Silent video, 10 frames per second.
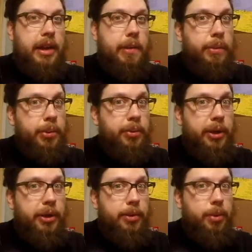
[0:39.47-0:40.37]

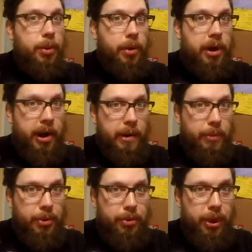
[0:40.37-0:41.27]
Ipudo or
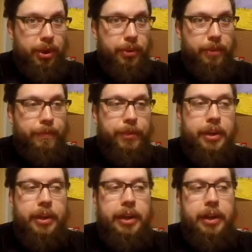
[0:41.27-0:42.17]
Ipudo
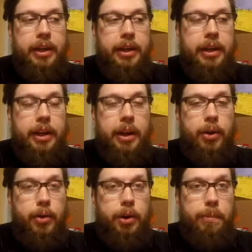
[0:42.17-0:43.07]

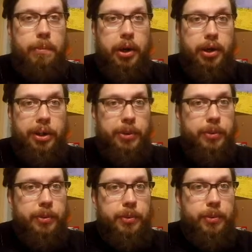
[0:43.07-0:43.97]
or Iputo.
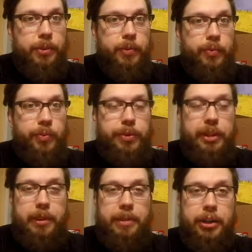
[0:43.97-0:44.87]

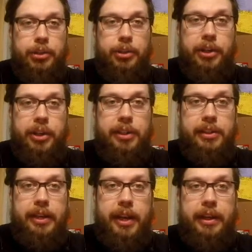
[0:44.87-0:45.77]
I'm not sure the
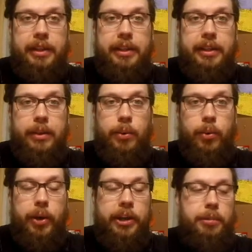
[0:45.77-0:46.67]
exact
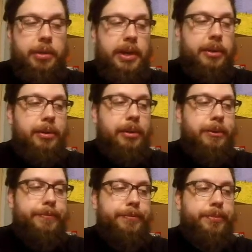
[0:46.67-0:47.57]
way to pronounce
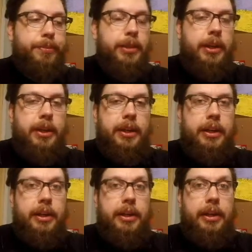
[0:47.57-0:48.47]
it.
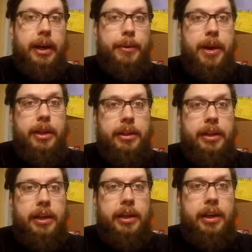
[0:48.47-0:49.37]

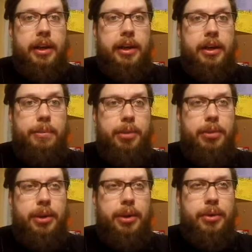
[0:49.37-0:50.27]
Ironically,
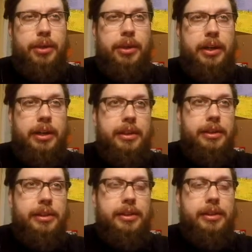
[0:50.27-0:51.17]
Ippudo
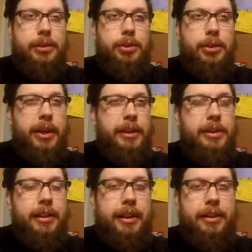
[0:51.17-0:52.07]
does
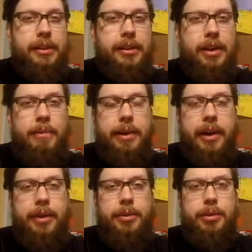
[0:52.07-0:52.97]
translate
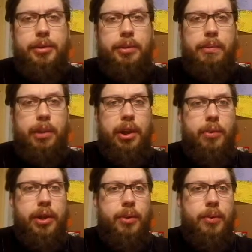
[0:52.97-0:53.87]
somehow to
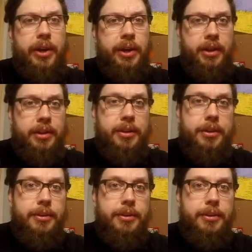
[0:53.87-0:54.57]
blowing wind.